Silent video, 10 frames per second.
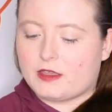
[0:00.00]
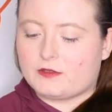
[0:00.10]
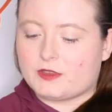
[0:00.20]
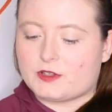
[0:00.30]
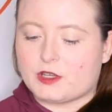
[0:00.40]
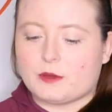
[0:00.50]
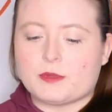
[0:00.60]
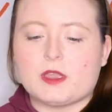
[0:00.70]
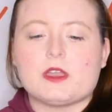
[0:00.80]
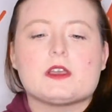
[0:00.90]
over the top.
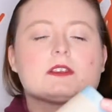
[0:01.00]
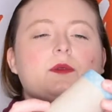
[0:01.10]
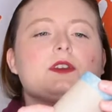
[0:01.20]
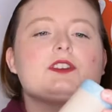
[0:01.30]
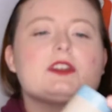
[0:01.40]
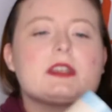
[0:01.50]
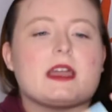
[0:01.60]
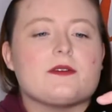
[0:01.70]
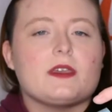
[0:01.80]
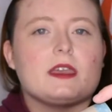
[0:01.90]
So what you should
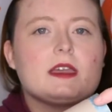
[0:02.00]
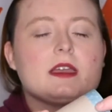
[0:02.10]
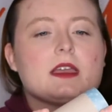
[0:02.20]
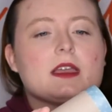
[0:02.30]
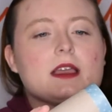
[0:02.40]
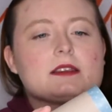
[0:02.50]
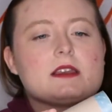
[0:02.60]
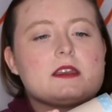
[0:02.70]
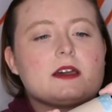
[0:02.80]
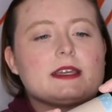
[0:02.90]
have here is a
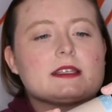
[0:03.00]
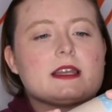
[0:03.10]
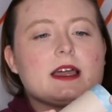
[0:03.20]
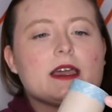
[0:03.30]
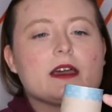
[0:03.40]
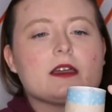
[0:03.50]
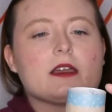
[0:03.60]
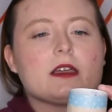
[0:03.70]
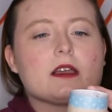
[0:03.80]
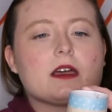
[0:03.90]
nice layer
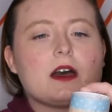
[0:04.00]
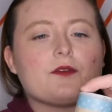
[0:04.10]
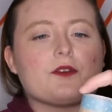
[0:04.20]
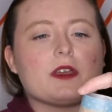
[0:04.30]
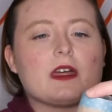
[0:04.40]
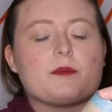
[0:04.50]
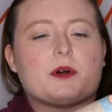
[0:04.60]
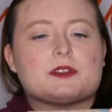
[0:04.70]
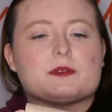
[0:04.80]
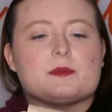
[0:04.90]
covering that
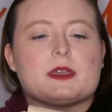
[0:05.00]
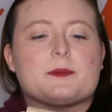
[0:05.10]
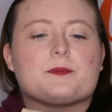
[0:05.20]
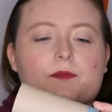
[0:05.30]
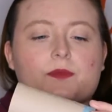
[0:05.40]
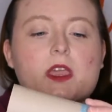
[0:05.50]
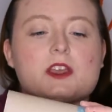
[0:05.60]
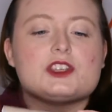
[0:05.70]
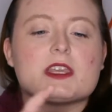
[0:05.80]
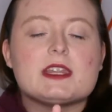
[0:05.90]
bottom bit.
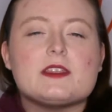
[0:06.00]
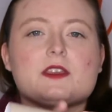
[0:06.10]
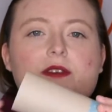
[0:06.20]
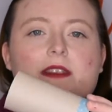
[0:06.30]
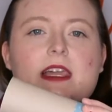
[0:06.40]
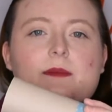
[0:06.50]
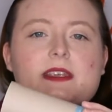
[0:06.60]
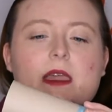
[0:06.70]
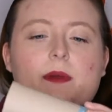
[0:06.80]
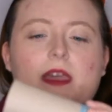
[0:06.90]
So you can either use the same
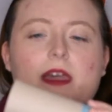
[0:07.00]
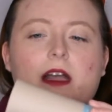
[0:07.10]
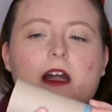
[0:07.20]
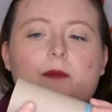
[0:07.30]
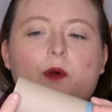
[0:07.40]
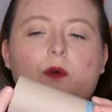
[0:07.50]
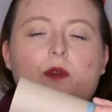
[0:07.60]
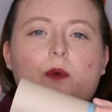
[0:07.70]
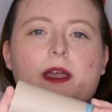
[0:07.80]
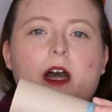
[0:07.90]
tape here and come all
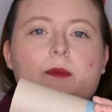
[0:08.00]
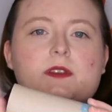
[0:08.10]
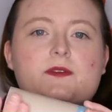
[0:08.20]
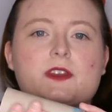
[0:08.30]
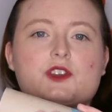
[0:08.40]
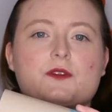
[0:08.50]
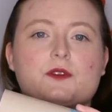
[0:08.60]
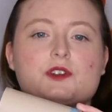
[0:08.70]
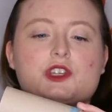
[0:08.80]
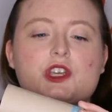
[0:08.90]
the way up to finish off
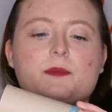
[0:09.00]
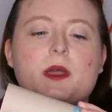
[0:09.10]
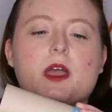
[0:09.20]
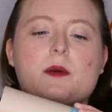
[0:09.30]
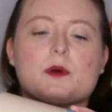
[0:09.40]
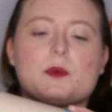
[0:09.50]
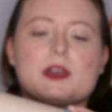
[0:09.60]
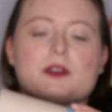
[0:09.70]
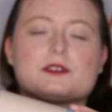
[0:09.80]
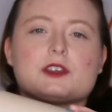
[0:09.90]
your tube, but
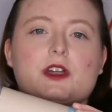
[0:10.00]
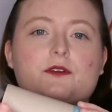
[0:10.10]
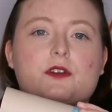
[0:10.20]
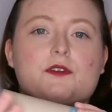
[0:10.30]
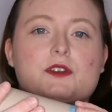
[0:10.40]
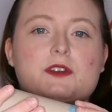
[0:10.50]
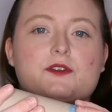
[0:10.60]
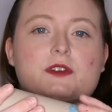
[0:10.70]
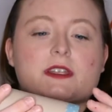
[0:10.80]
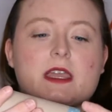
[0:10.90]
we're going to go for a few
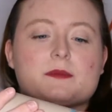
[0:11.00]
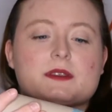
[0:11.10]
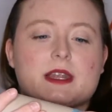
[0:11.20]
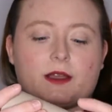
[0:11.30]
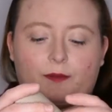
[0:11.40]
different tapes now.